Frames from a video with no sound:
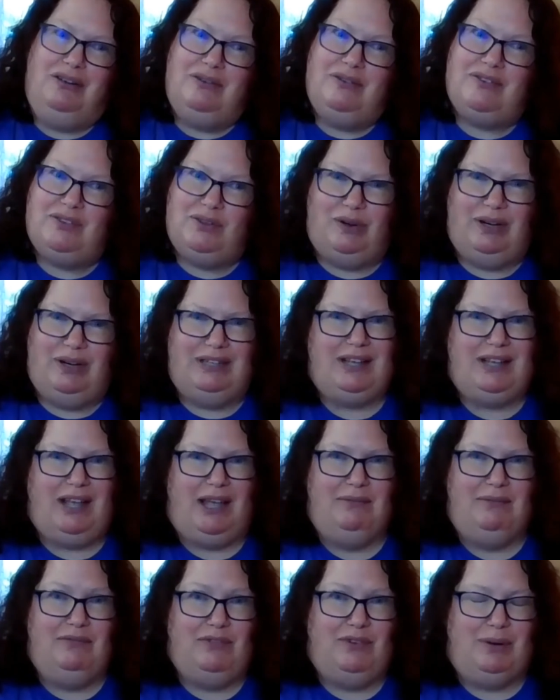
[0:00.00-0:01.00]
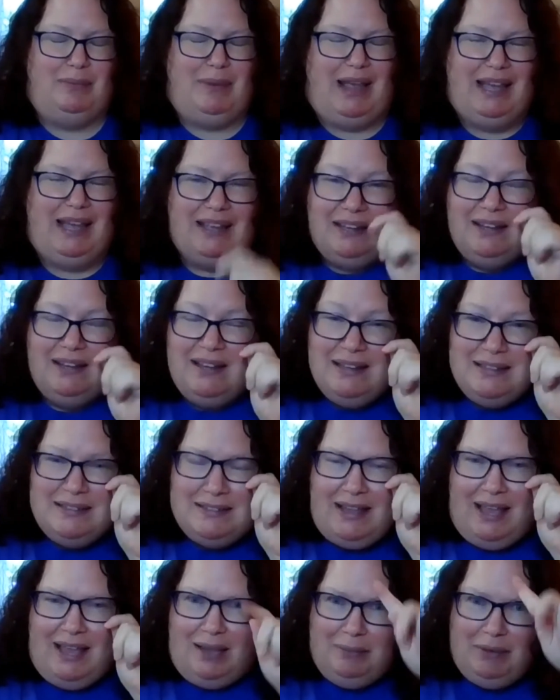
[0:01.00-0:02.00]
story time format.
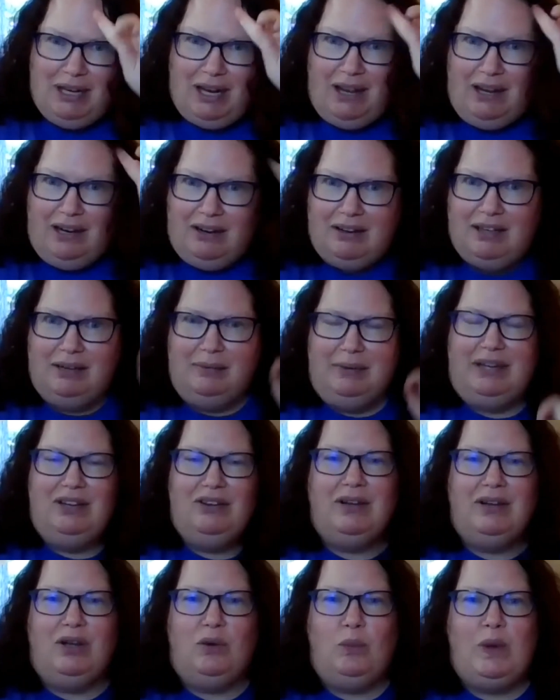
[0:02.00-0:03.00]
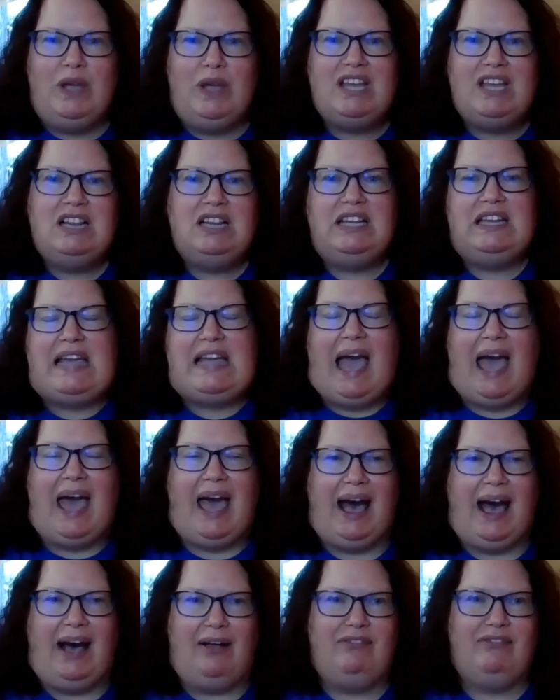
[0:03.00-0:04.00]
Sam and I are going to be doing weekly
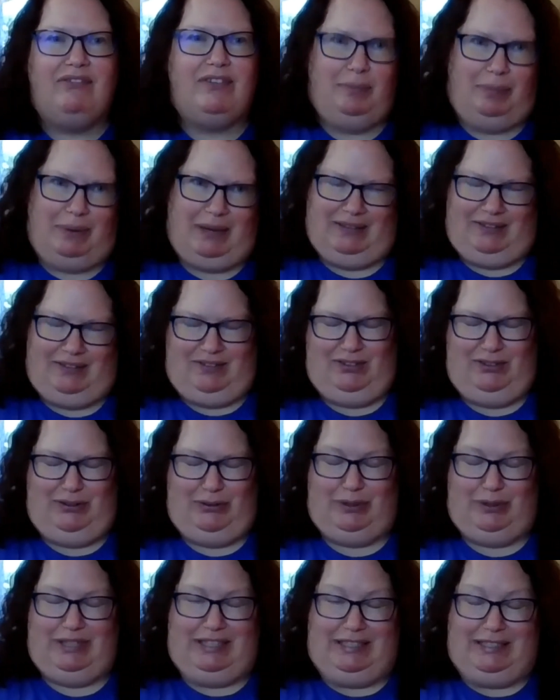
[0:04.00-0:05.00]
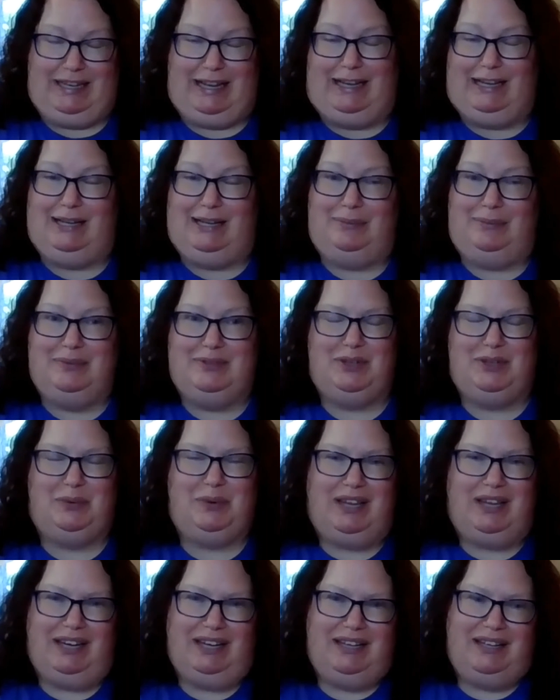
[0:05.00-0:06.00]
alphabet story time. So, we're
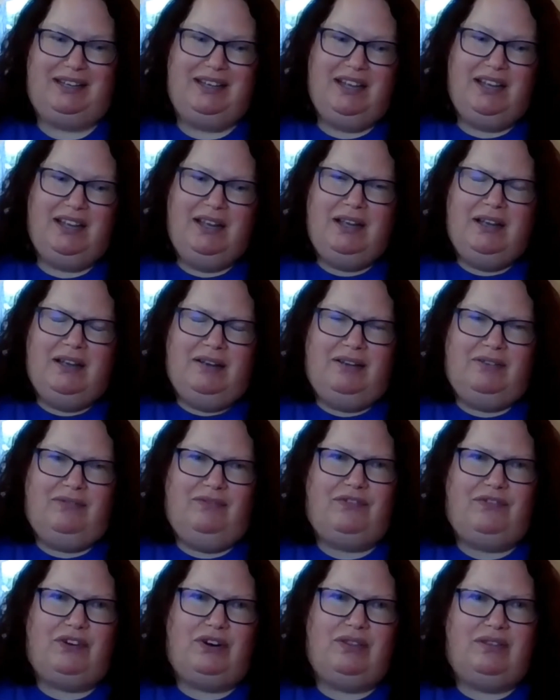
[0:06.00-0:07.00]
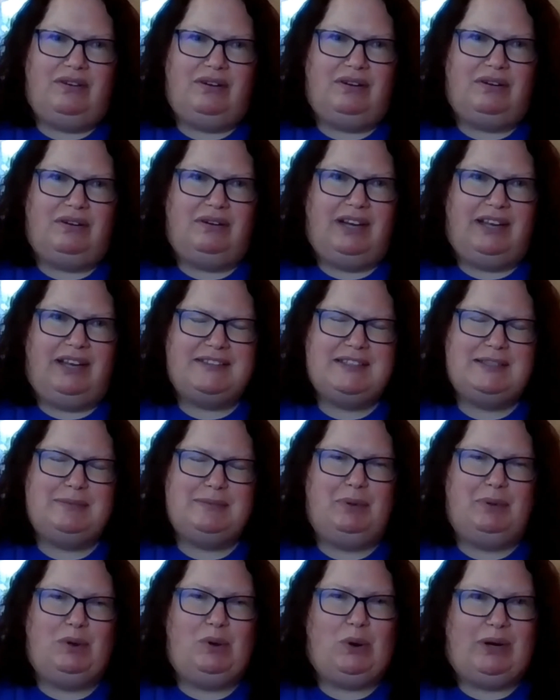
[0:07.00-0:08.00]
going to further
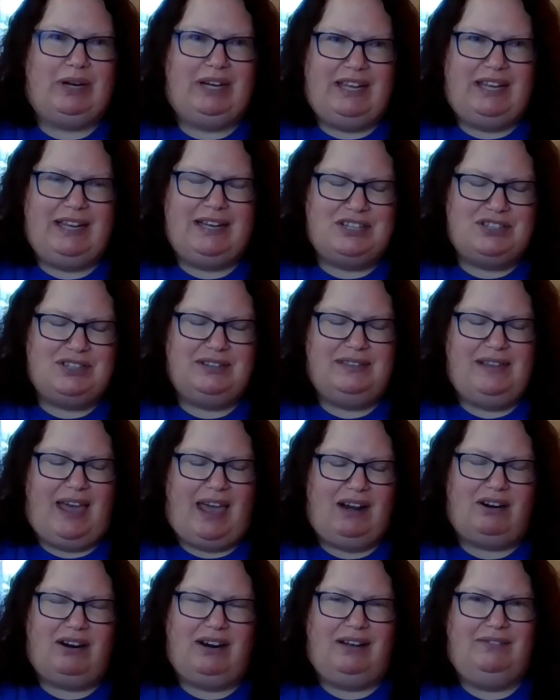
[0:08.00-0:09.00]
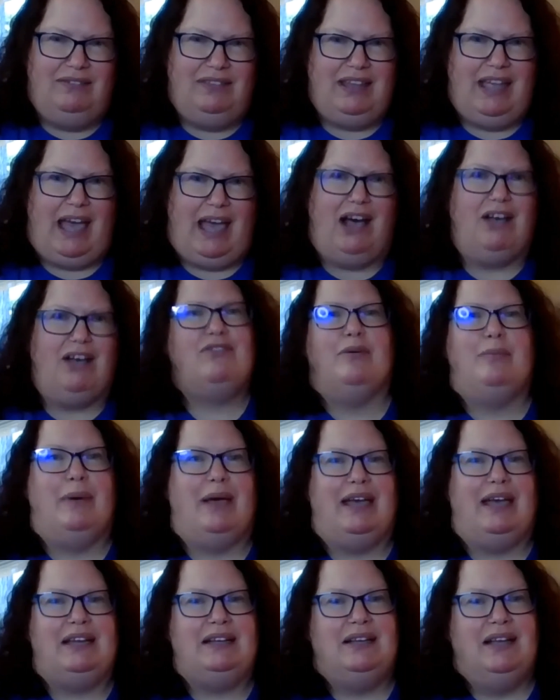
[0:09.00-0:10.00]
explore each letter of the
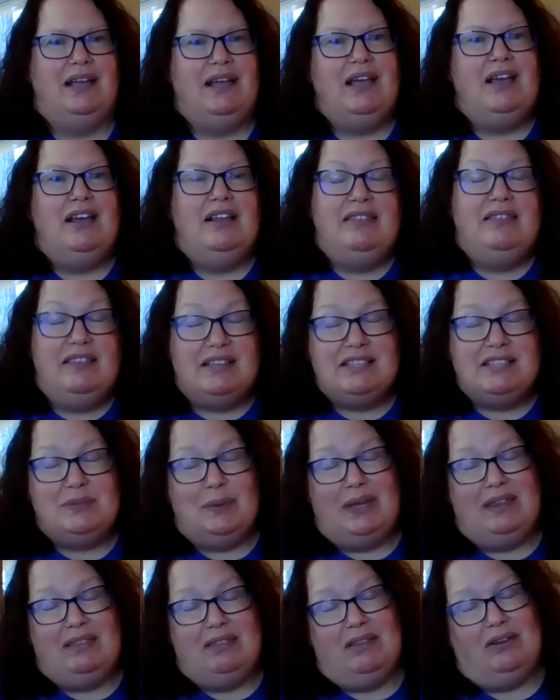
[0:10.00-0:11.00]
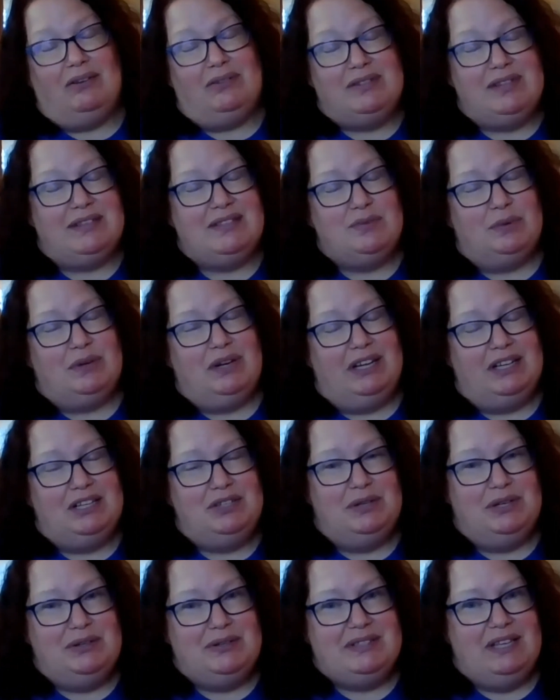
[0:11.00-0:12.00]
alphabet this week, though, since we're
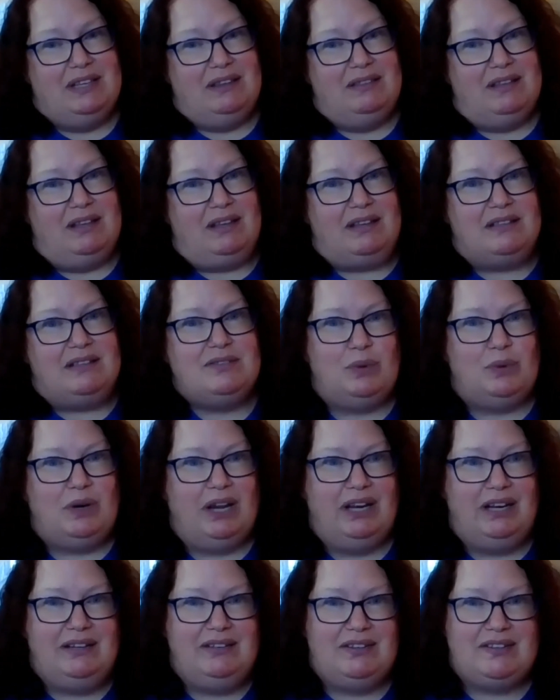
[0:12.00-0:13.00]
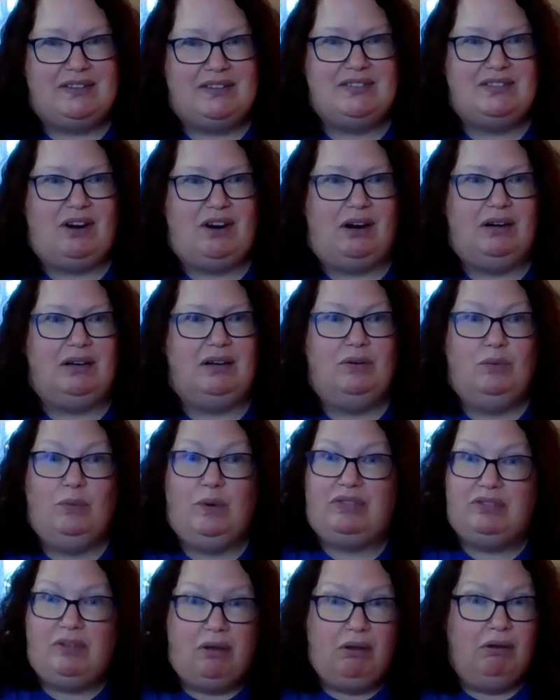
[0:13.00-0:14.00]
introducing things, we're going to just start
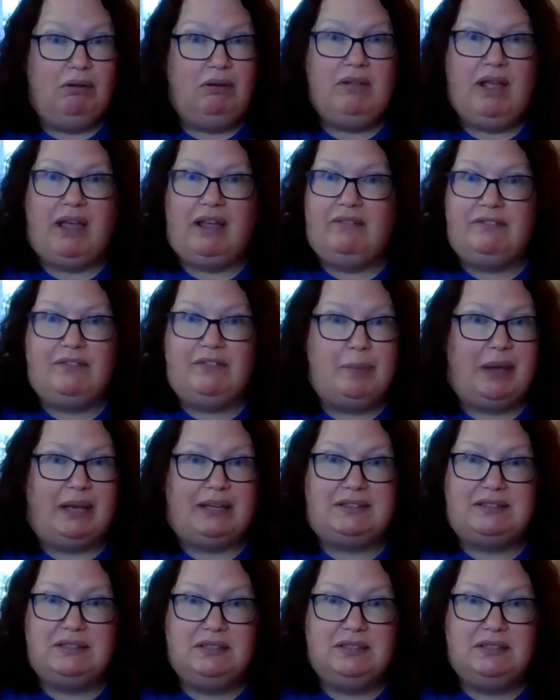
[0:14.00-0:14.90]
with the whole alphabet